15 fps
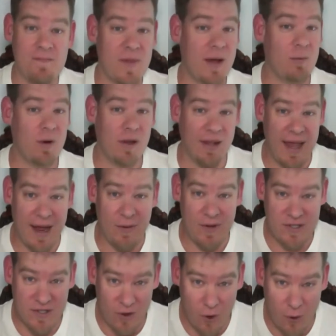and would allow
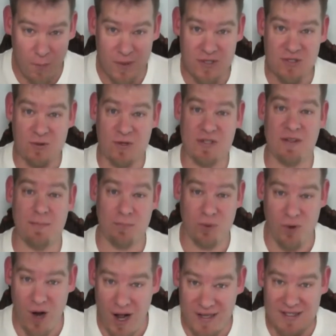us to open source the
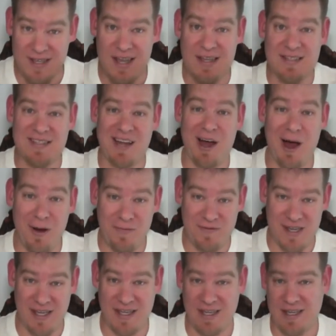process of
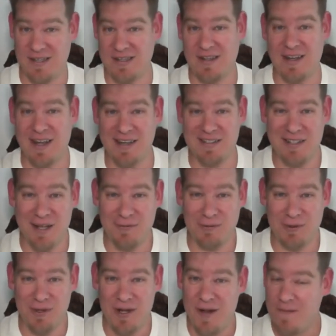taking it to the next
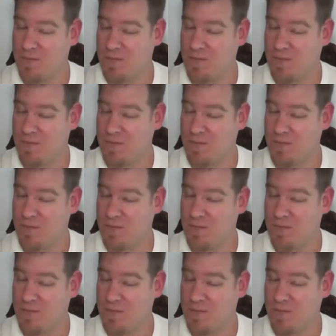level,